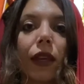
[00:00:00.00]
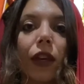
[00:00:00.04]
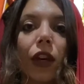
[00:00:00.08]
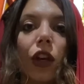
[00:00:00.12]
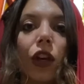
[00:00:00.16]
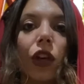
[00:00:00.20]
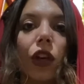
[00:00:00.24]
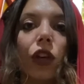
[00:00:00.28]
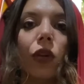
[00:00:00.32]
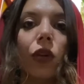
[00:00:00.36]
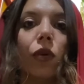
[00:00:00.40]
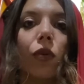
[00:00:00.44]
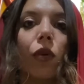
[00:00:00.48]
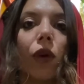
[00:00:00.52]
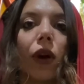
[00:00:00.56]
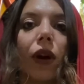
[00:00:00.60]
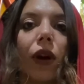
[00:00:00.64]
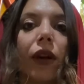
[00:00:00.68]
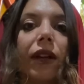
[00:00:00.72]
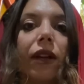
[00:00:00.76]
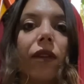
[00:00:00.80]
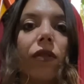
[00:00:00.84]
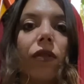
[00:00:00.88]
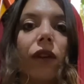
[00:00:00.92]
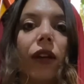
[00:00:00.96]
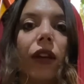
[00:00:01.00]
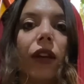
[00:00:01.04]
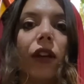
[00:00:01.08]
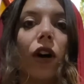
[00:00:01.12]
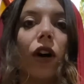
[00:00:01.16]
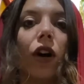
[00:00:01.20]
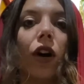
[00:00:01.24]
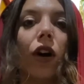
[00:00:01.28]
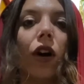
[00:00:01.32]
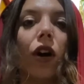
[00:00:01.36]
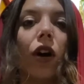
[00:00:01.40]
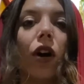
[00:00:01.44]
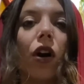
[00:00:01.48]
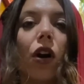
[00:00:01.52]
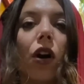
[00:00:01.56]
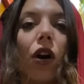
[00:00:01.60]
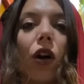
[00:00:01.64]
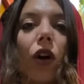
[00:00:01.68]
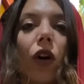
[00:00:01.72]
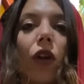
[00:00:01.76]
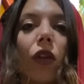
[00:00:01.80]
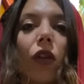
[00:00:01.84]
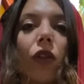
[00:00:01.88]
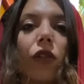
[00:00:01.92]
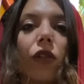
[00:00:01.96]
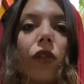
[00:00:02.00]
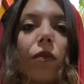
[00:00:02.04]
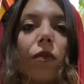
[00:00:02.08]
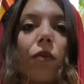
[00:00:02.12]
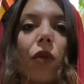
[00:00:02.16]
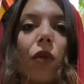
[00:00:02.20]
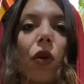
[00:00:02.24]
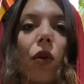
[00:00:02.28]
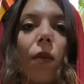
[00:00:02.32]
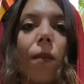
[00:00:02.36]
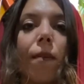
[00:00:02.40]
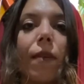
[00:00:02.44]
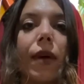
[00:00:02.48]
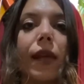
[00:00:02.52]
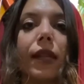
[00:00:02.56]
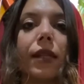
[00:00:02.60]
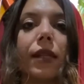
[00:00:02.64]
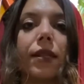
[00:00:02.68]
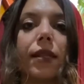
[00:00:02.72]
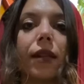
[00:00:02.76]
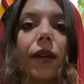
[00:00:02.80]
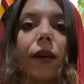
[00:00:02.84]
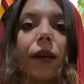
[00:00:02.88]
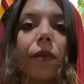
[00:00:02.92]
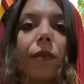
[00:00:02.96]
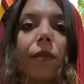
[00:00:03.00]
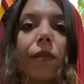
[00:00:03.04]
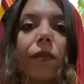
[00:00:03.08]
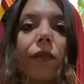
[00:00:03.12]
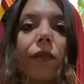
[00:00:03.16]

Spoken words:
you are given all the momentum